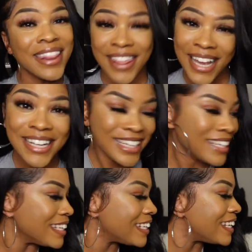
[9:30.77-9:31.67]
they
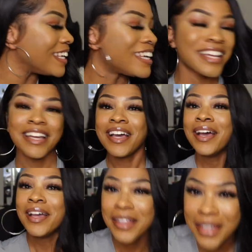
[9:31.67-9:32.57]
did it.
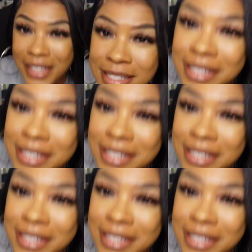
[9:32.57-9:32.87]
This